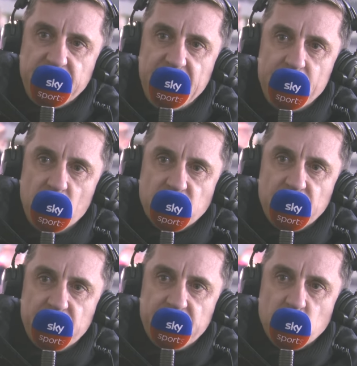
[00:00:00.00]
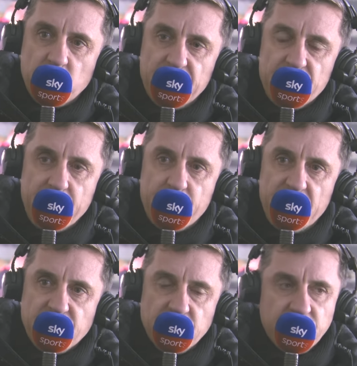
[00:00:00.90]
the game, wasn't there? He had 23
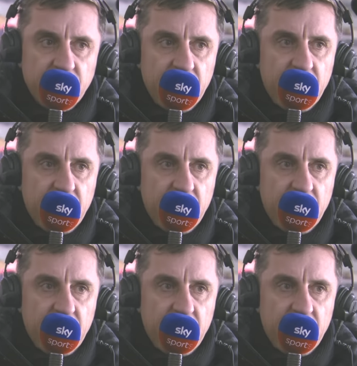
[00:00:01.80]
pressures.